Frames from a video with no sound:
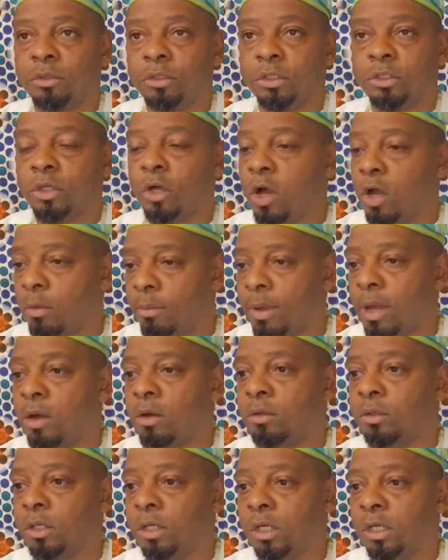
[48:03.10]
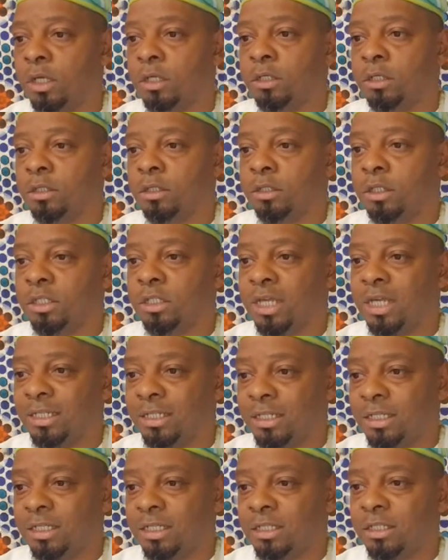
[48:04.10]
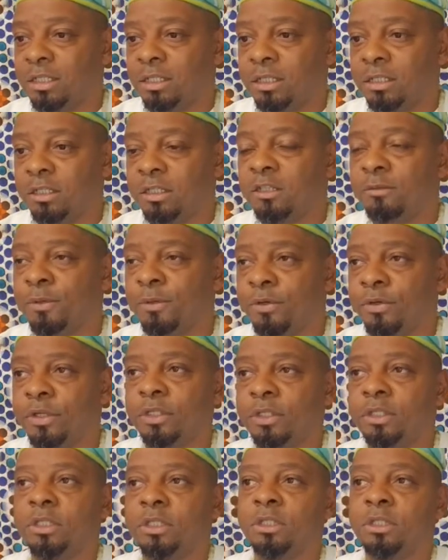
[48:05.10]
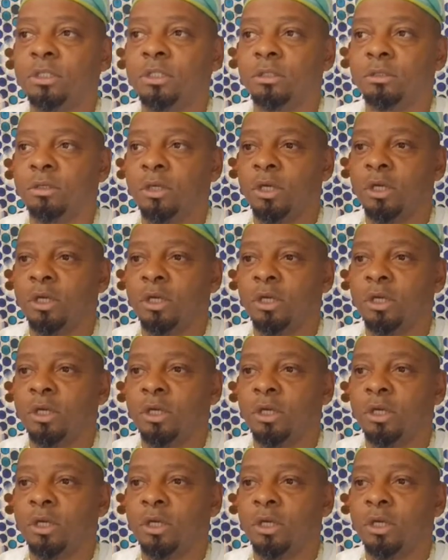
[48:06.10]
talk about these ideas and these experiences.